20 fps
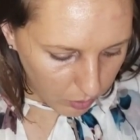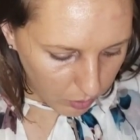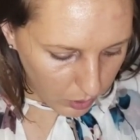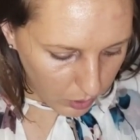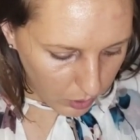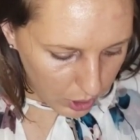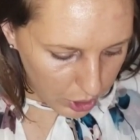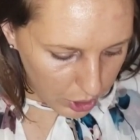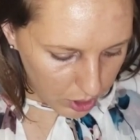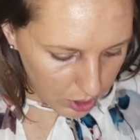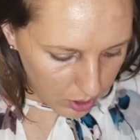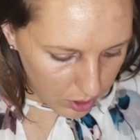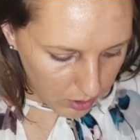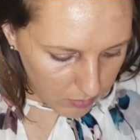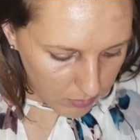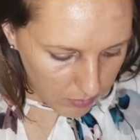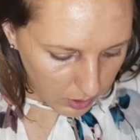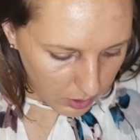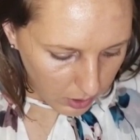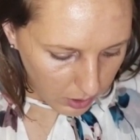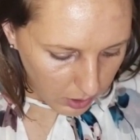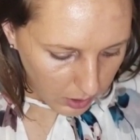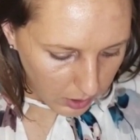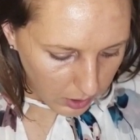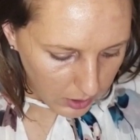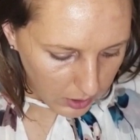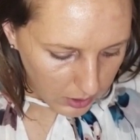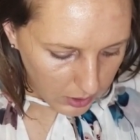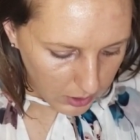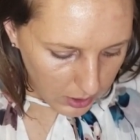Question:
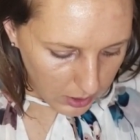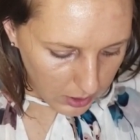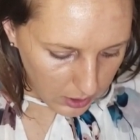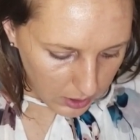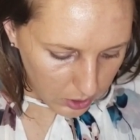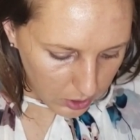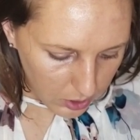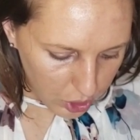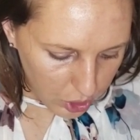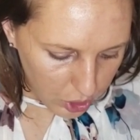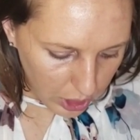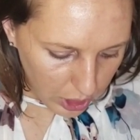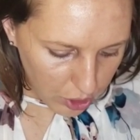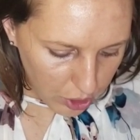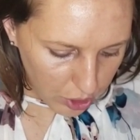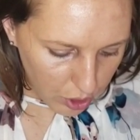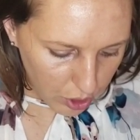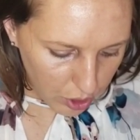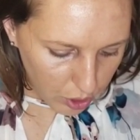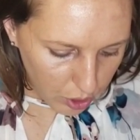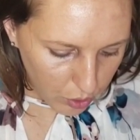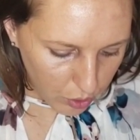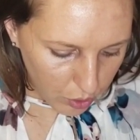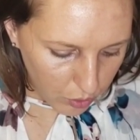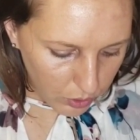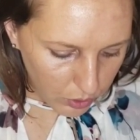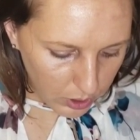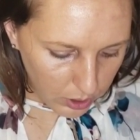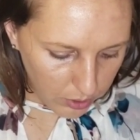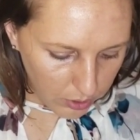heat exchanger
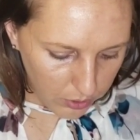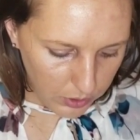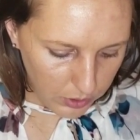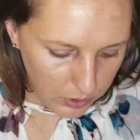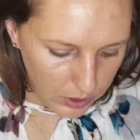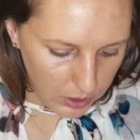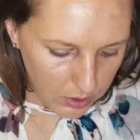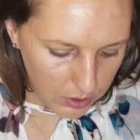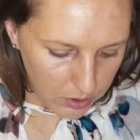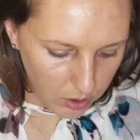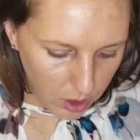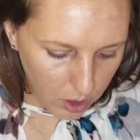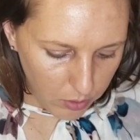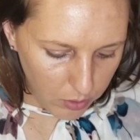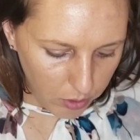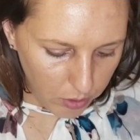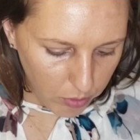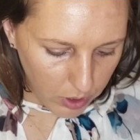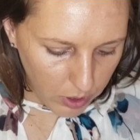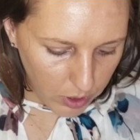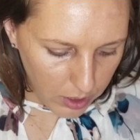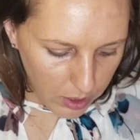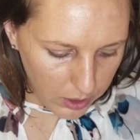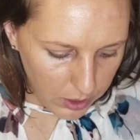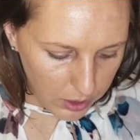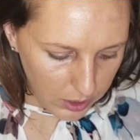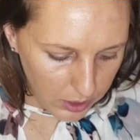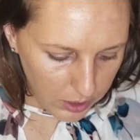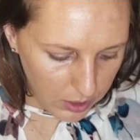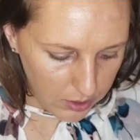cooling units are
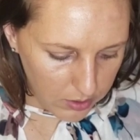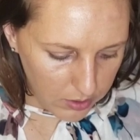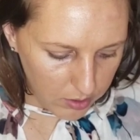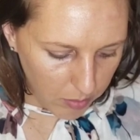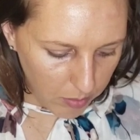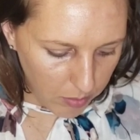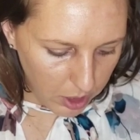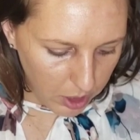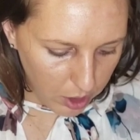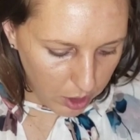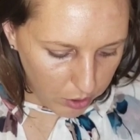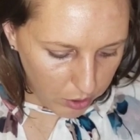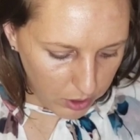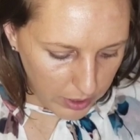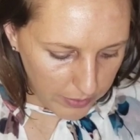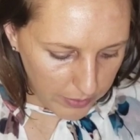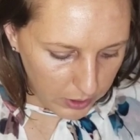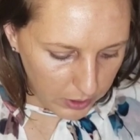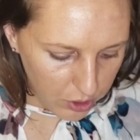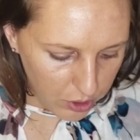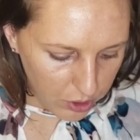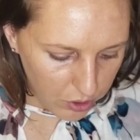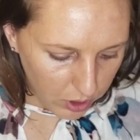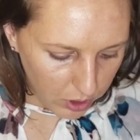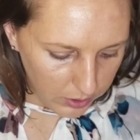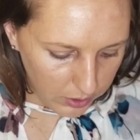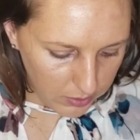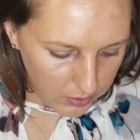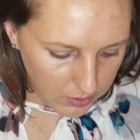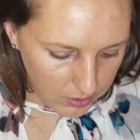required in some aircraft
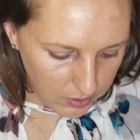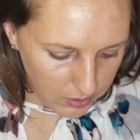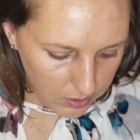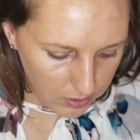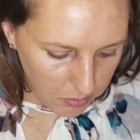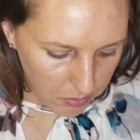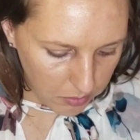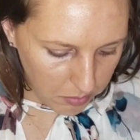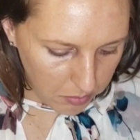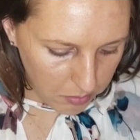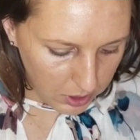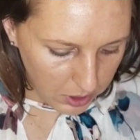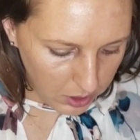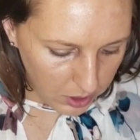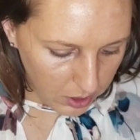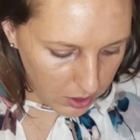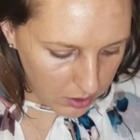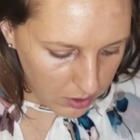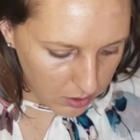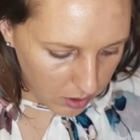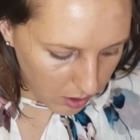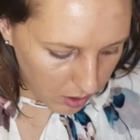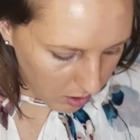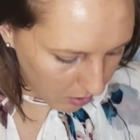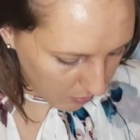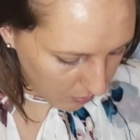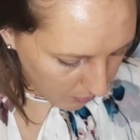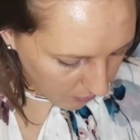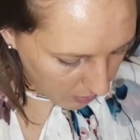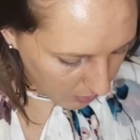hydraulic system because
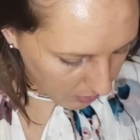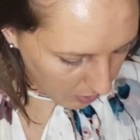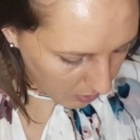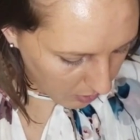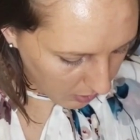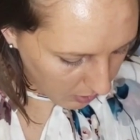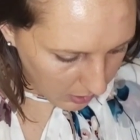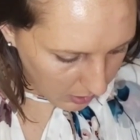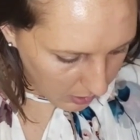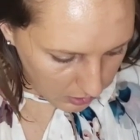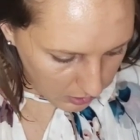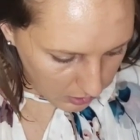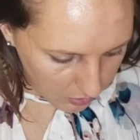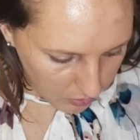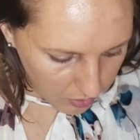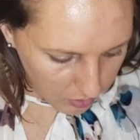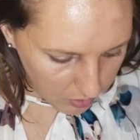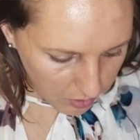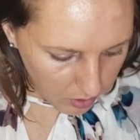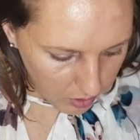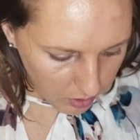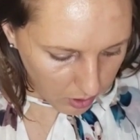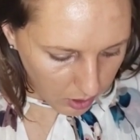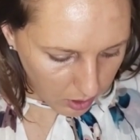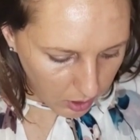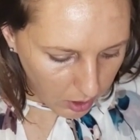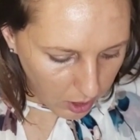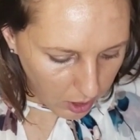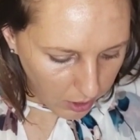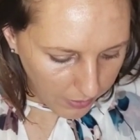of, answer,
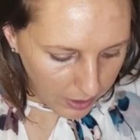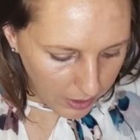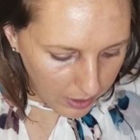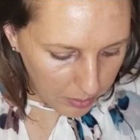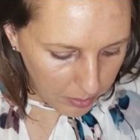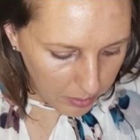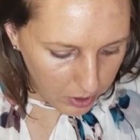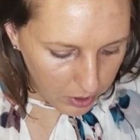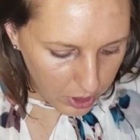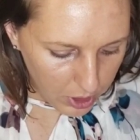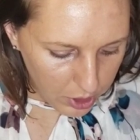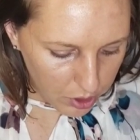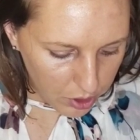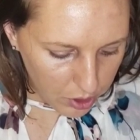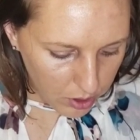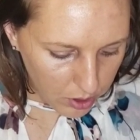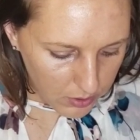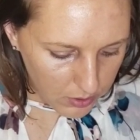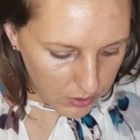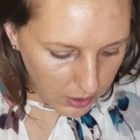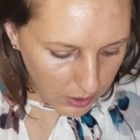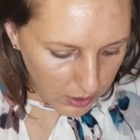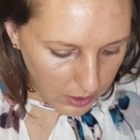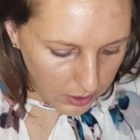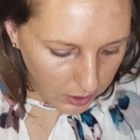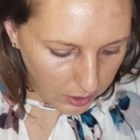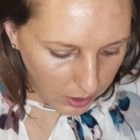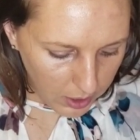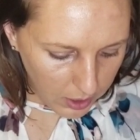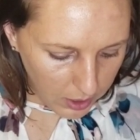high pressures
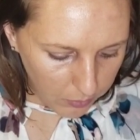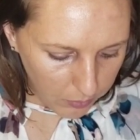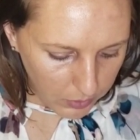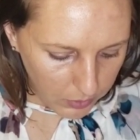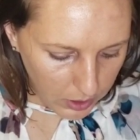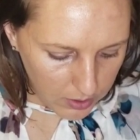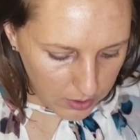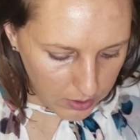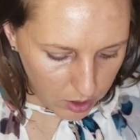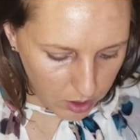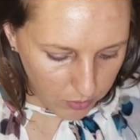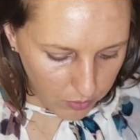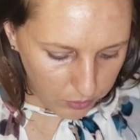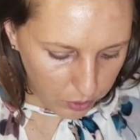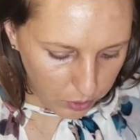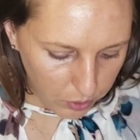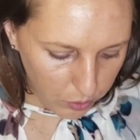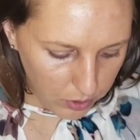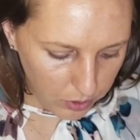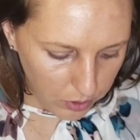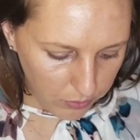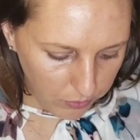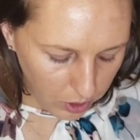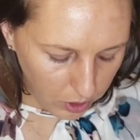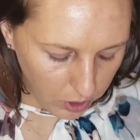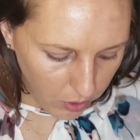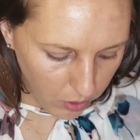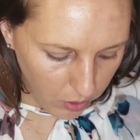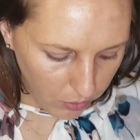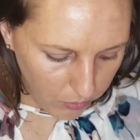and high rates of fluid
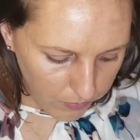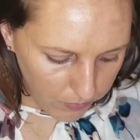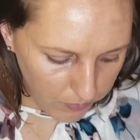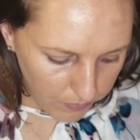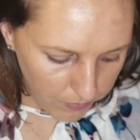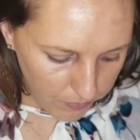flow.